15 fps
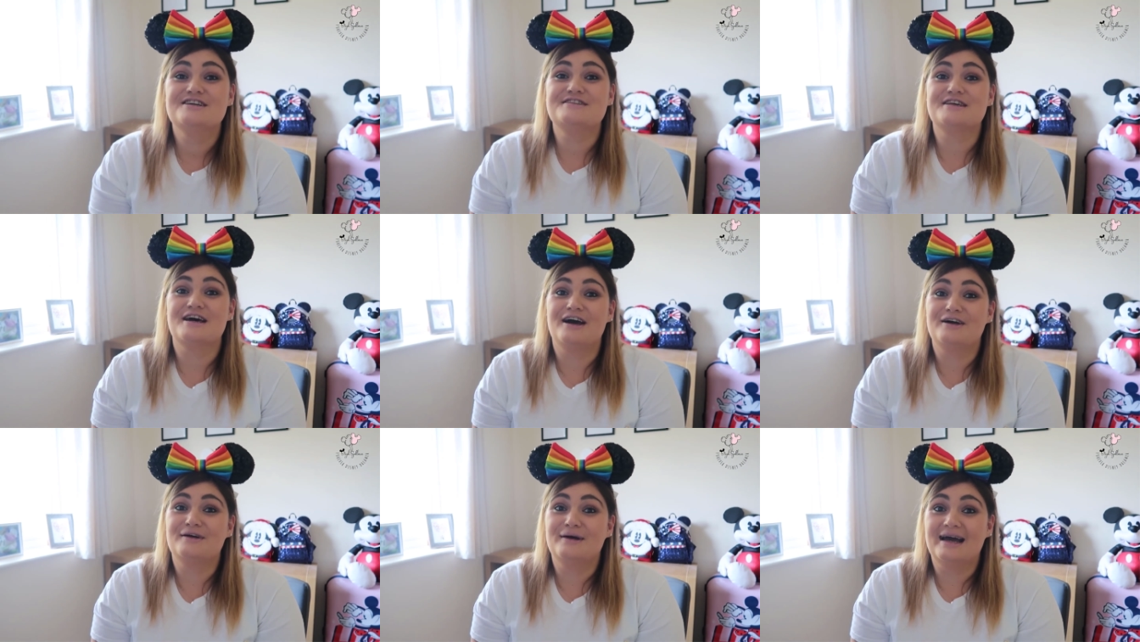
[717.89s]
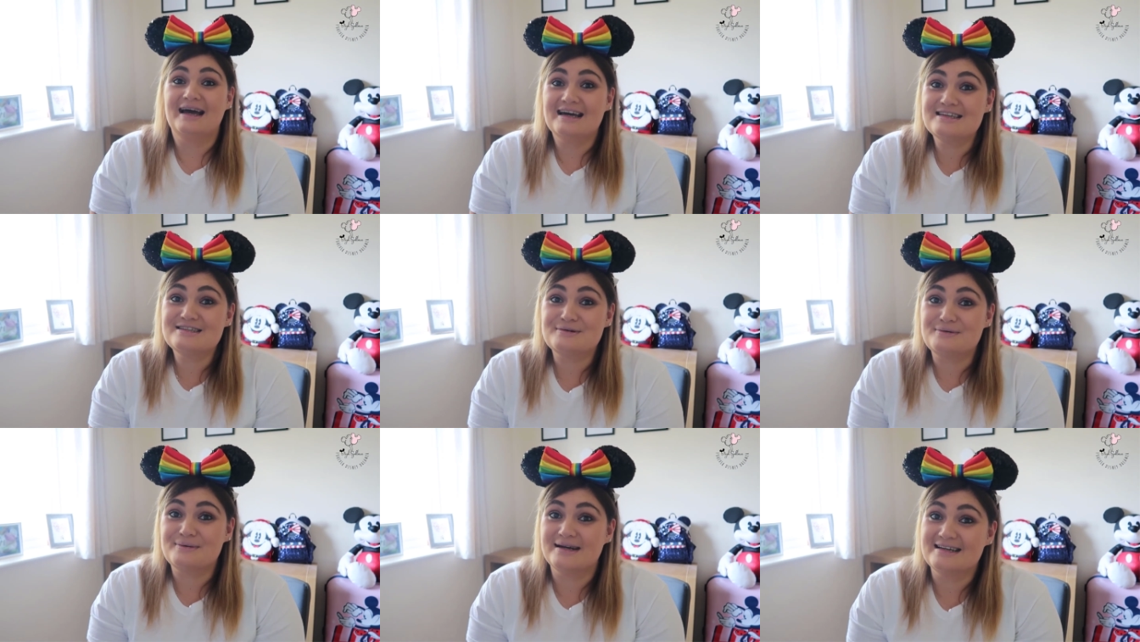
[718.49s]
So as
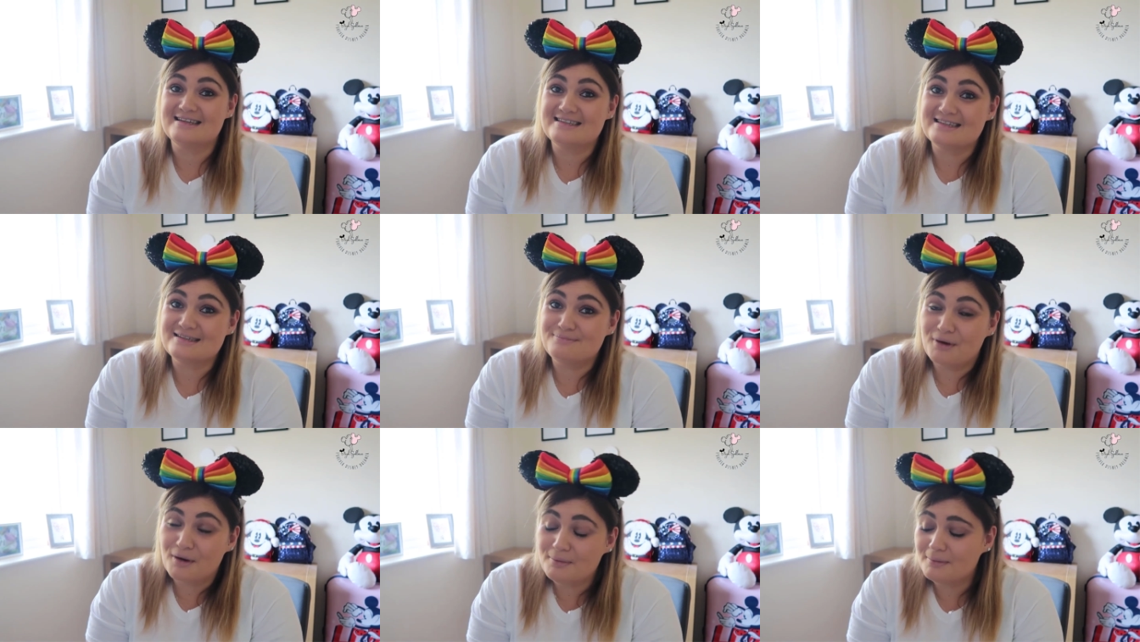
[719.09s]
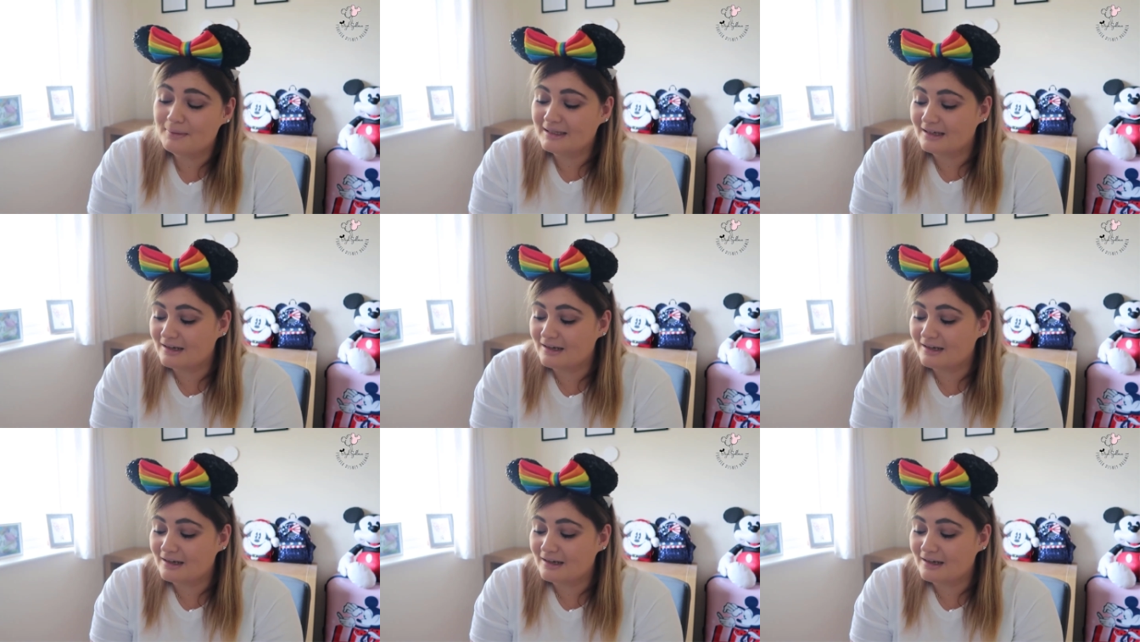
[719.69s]
always, there's probably